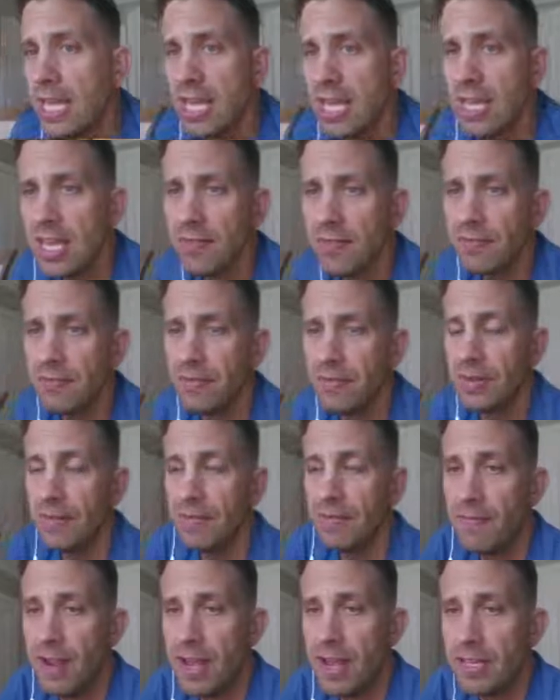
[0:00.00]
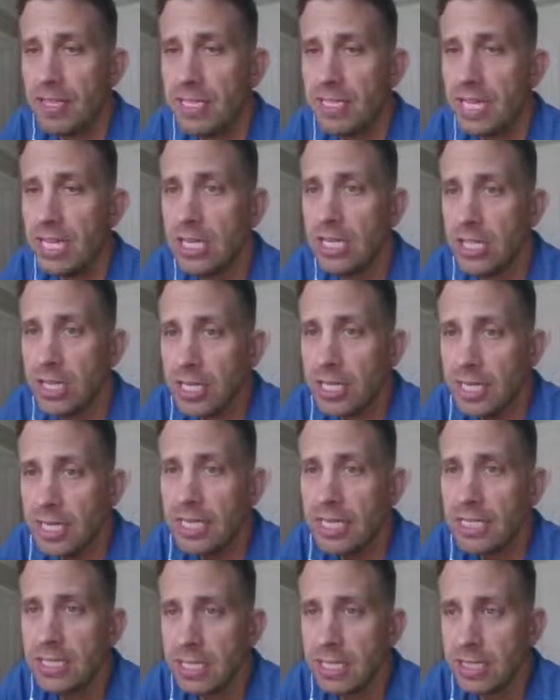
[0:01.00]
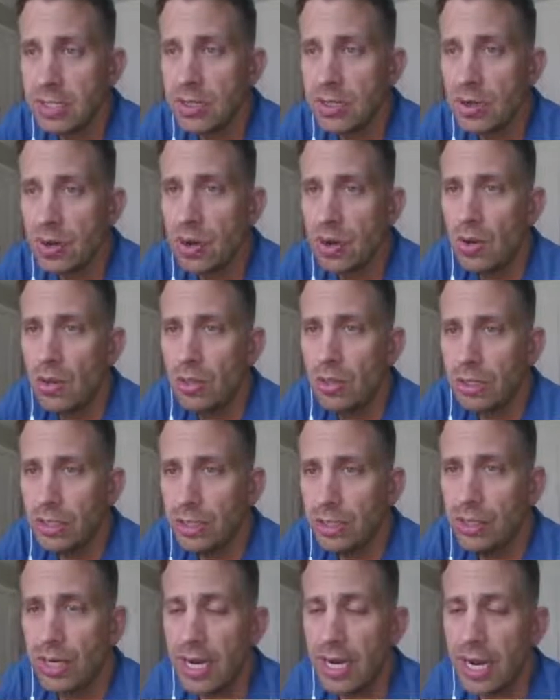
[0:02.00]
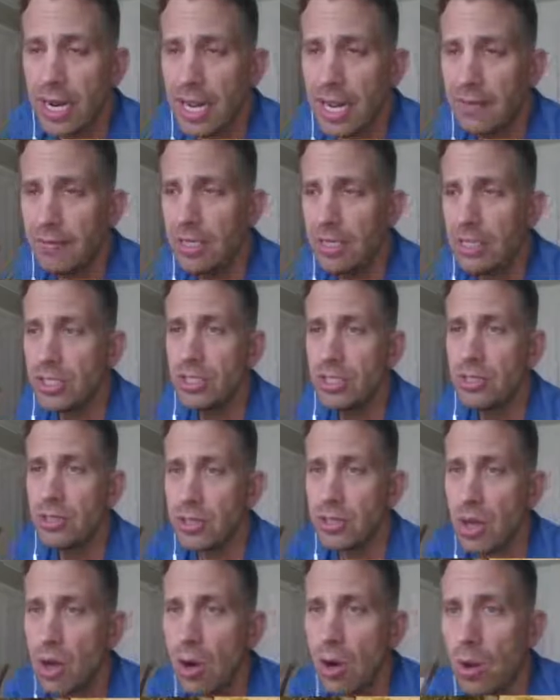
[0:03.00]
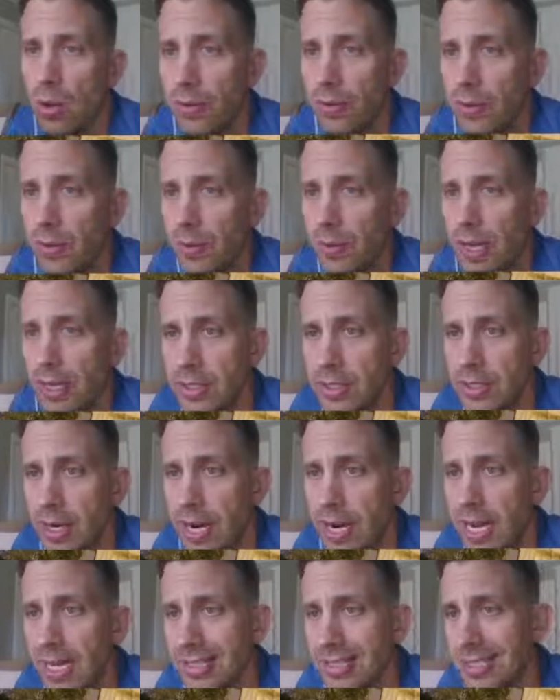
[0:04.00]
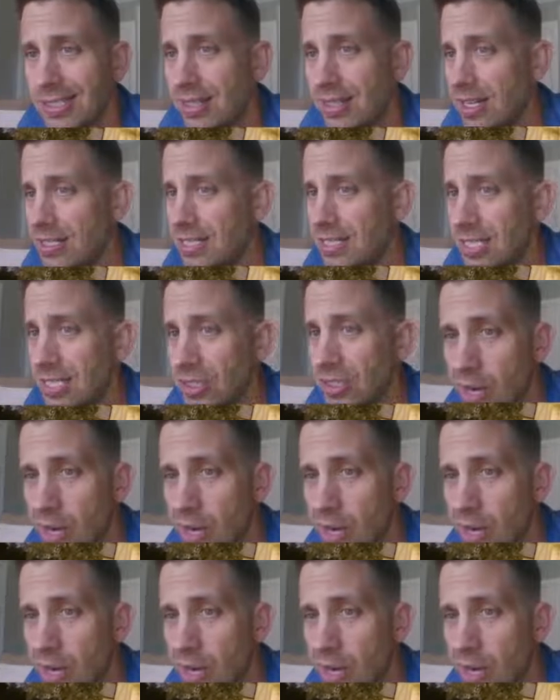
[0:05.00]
if the foundation isn't strong, you're going to have issues all throughout your house. It causes